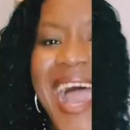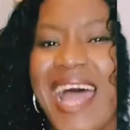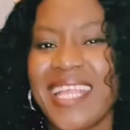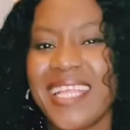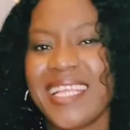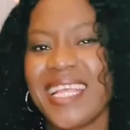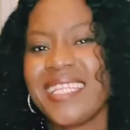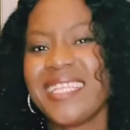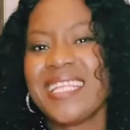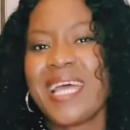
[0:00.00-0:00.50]

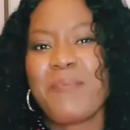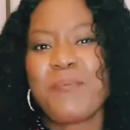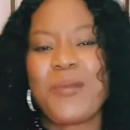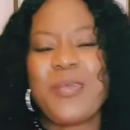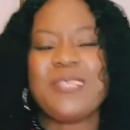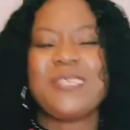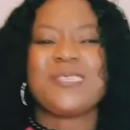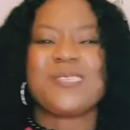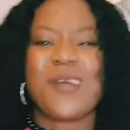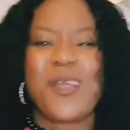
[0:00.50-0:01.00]
Another thing I'm
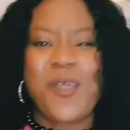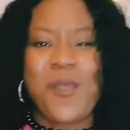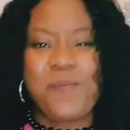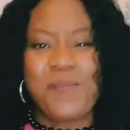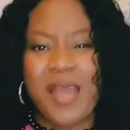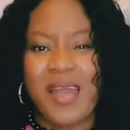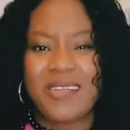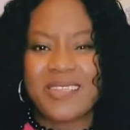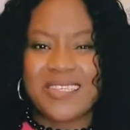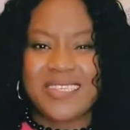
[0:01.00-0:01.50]
going to talk
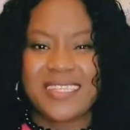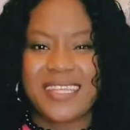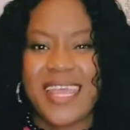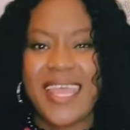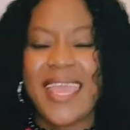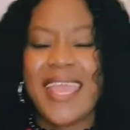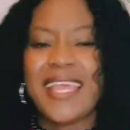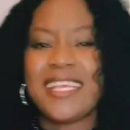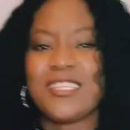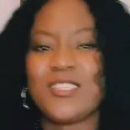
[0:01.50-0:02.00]
about
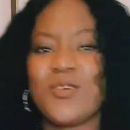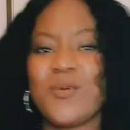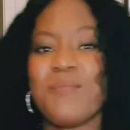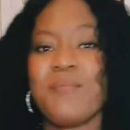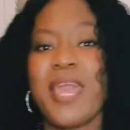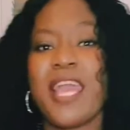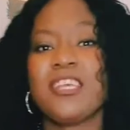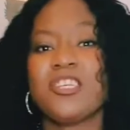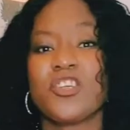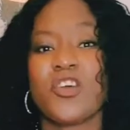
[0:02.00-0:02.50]
today is to
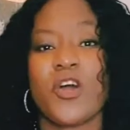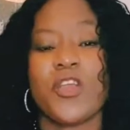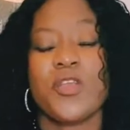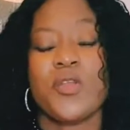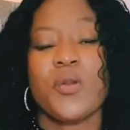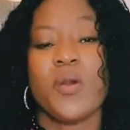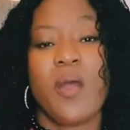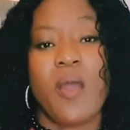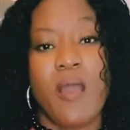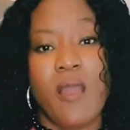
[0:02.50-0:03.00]
make sure
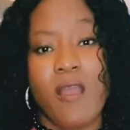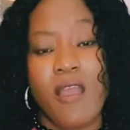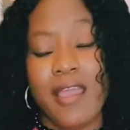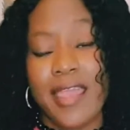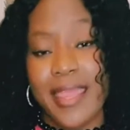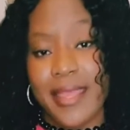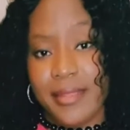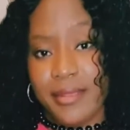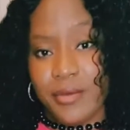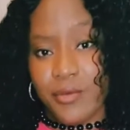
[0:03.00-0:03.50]
you
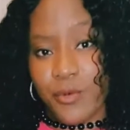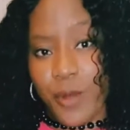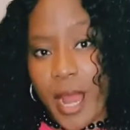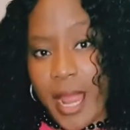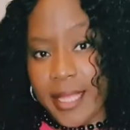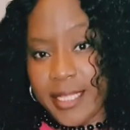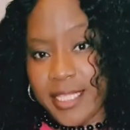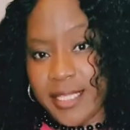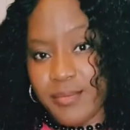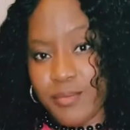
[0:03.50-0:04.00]
are in the
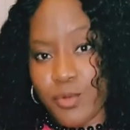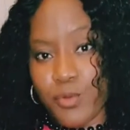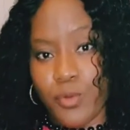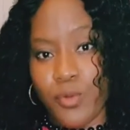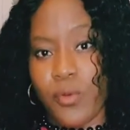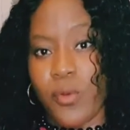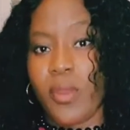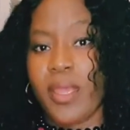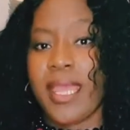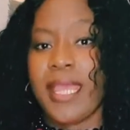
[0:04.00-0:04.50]
right
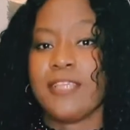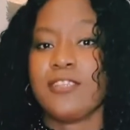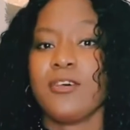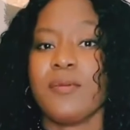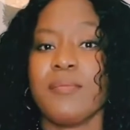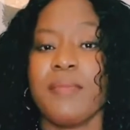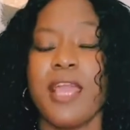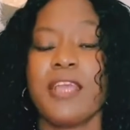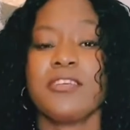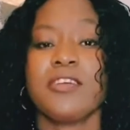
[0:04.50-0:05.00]
mood. Okay,
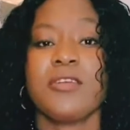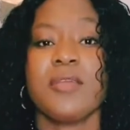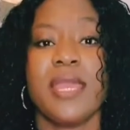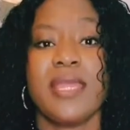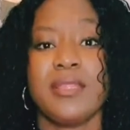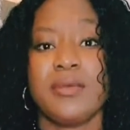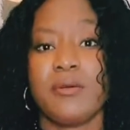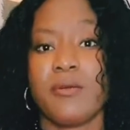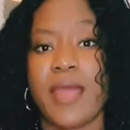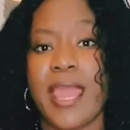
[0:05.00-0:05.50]
so make sure
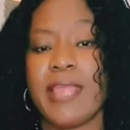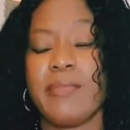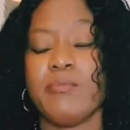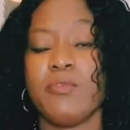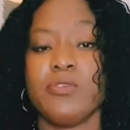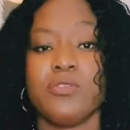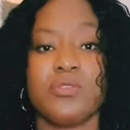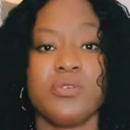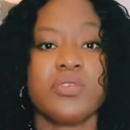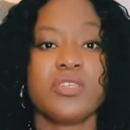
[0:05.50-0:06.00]
you're in the right mood.